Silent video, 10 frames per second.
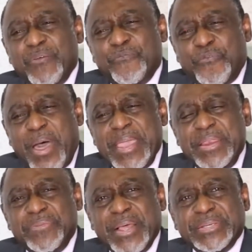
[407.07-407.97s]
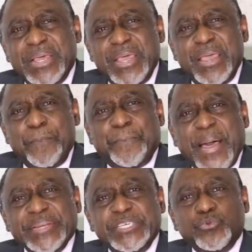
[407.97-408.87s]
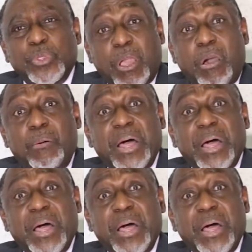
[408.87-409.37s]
find that parties will come